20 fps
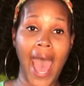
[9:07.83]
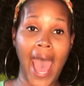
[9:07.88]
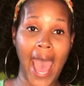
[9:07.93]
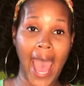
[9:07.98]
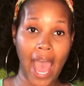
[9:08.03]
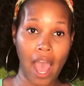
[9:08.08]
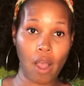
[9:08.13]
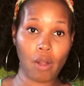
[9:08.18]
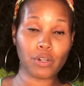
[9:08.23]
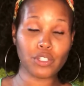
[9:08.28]

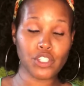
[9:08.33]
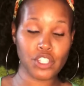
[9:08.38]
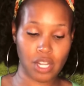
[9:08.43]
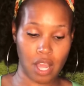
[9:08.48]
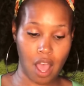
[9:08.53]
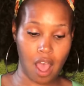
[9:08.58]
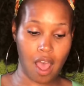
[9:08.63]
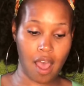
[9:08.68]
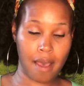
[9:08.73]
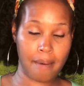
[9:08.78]
Our
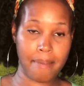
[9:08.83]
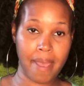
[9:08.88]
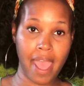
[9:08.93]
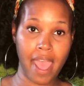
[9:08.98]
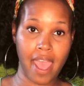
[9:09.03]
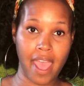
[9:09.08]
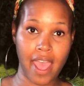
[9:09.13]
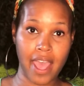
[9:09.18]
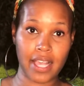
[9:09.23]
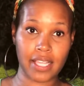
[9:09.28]
job
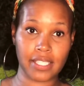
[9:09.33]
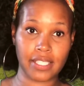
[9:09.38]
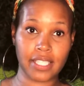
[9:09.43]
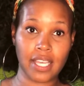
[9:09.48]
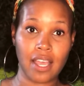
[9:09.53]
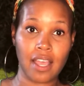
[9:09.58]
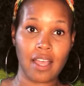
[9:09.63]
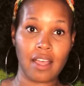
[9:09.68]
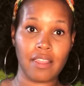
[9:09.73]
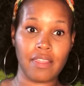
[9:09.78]
as
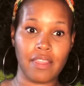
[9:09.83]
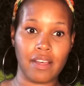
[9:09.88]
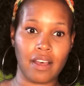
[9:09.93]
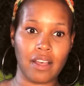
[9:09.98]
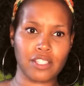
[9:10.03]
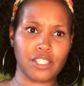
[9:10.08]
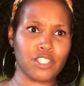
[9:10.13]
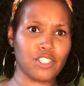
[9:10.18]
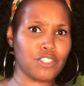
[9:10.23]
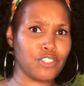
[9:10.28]
the
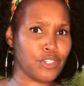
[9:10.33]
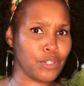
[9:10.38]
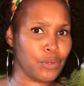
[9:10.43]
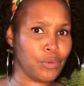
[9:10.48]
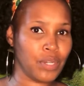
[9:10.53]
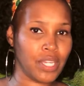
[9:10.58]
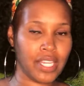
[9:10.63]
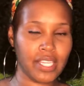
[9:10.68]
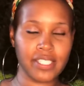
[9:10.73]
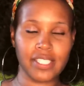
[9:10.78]

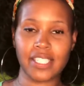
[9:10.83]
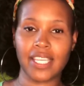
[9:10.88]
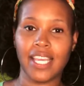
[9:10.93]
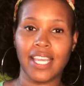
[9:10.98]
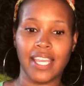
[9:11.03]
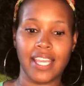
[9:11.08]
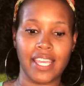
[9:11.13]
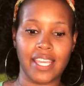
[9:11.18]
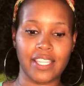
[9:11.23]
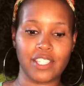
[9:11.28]
student
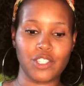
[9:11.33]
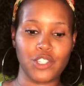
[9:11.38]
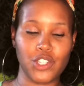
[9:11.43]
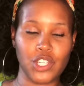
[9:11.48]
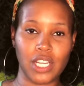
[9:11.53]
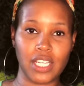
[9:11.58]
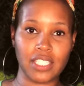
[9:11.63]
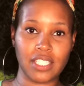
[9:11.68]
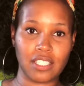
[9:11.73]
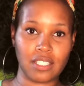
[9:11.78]
is
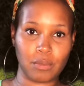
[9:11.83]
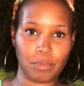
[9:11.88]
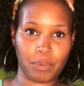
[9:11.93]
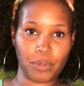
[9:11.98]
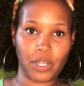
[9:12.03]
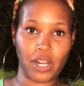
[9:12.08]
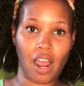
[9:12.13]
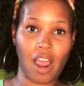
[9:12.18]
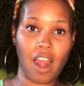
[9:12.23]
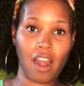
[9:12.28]
just to
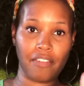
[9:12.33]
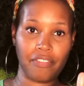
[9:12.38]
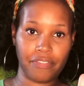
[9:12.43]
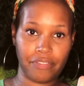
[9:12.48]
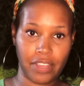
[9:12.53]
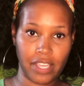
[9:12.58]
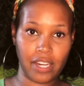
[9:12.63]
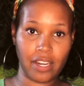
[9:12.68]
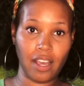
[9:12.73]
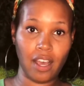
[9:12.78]
put our
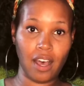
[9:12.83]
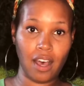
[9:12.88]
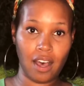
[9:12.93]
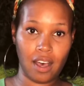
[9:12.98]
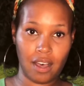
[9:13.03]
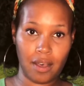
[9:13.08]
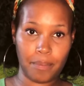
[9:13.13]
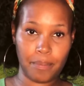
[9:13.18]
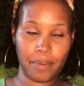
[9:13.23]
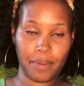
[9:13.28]
feet
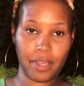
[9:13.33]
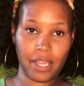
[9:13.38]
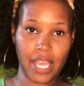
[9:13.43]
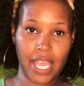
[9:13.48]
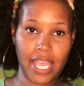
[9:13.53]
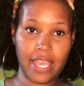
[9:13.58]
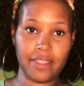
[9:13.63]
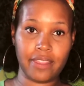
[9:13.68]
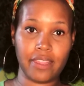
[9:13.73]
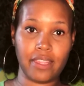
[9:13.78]
up,
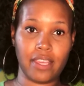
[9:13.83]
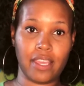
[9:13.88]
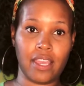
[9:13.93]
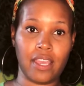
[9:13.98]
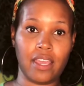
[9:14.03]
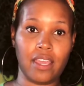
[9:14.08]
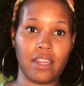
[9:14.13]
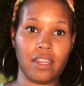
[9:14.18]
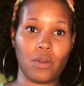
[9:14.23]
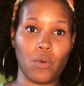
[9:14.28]
and
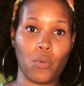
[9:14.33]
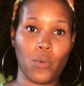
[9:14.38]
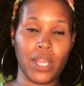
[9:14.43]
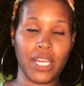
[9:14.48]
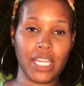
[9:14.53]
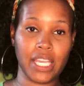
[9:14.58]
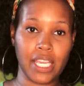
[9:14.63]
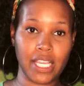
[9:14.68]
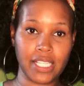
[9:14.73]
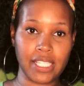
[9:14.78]
then when
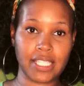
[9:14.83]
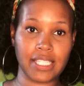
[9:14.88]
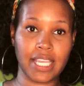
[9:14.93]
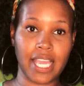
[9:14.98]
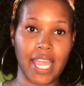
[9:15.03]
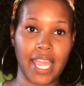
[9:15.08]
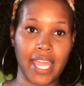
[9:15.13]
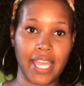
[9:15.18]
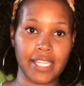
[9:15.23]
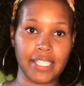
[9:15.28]
he
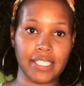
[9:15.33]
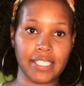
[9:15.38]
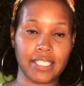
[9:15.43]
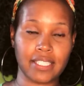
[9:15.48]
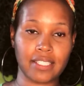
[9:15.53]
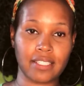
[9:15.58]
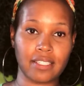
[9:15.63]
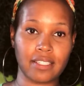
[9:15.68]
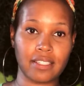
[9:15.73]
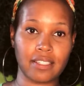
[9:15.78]
stands
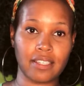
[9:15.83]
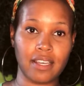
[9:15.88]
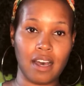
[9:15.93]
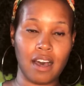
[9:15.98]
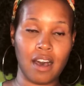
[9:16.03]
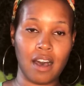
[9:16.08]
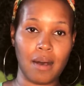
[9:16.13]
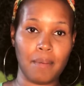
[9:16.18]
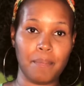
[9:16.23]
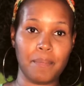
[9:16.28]

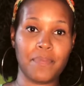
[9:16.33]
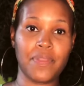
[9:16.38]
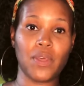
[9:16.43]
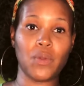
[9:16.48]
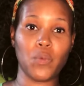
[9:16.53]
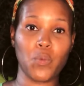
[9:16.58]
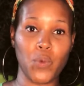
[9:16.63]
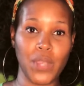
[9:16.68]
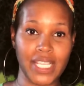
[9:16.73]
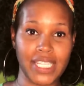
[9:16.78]
up,
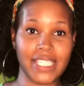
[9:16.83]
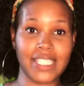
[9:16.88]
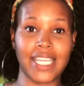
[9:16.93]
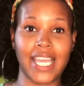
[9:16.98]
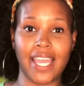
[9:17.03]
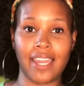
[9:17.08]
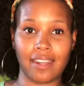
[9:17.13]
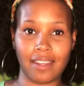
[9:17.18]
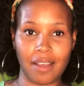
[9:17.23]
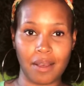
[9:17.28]
then we
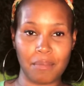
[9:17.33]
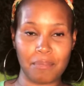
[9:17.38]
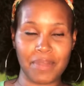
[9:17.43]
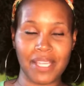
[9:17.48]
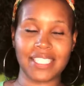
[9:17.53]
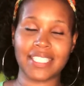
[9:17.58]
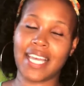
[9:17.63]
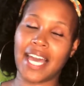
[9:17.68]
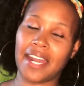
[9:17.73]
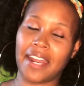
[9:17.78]
stand up.
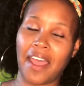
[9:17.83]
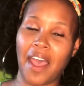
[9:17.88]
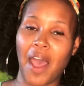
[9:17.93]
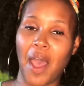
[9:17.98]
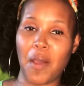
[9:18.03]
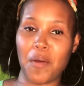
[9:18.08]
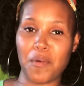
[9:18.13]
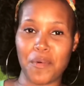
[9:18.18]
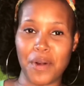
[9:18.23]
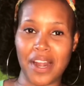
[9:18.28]
That's kind of
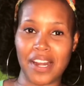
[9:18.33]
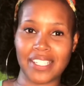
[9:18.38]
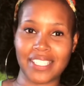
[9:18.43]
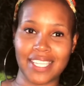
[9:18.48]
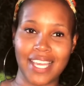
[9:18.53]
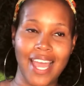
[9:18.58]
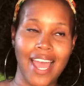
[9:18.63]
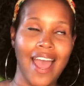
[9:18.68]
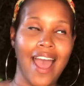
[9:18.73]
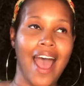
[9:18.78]
how it worked.
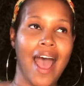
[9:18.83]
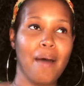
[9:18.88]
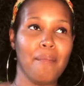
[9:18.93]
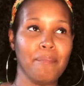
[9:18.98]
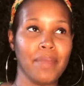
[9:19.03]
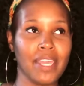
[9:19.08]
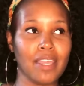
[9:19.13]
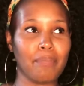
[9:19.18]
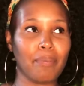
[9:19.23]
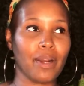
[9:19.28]

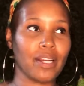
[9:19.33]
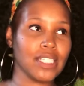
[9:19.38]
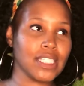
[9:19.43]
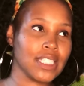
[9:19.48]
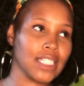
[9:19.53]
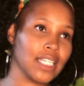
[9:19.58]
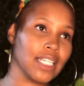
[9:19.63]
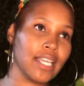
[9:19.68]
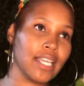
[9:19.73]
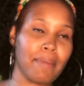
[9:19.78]
Me
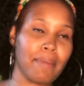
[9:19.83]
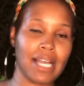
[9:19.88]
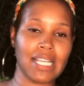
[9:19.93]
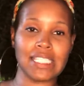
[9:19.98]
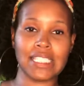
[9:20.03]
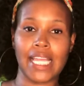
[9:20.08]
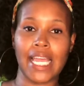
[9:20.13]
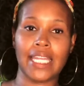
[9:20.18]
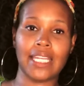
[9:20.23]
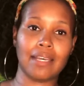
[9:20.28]
personally,
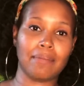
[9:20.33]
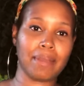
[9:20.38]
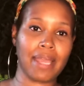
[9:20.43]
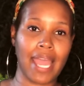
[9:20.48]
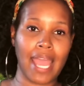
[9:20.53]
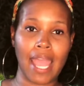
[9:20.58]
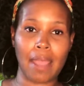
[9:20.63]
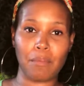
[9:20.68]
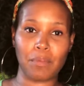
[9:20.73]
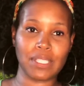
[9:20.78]
stand-up
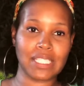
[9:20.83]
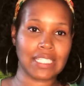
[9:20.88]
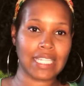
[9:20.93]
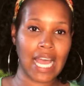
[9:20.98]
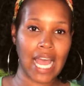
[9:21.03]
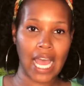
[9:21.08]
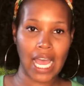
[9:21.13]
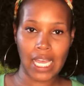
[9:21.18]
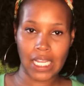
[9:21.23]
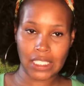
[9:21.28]
game was
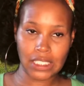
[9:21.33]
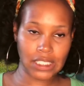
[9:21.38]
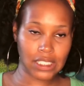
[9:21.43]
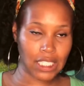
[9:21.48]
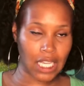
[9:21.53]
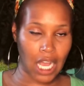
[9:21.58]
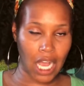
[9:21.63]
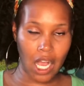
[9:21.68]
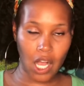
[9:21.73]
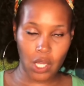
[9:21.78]
not
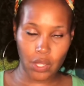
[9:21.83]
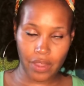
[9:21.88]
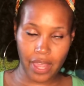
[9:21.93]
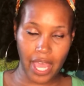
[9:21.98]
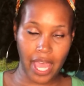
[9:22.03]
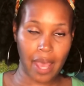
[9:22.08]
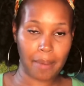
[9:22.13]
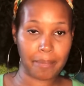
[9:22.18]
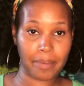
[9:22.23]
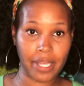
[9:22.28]
all
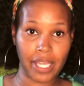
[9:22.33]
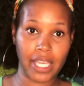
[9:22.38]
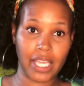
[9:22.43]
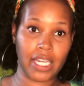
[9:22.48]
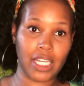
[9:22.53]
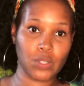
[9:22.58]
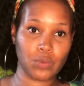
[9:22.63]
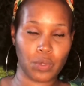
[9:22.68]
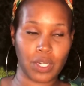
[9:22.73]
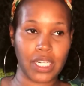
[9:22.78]
that, but it
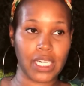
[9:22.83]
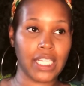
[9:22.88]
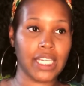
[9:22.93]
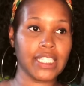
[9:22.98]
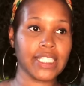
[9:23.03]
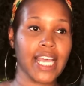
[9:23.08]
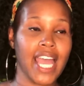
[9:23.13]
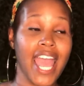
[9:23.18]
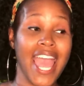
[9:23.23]
is what it is.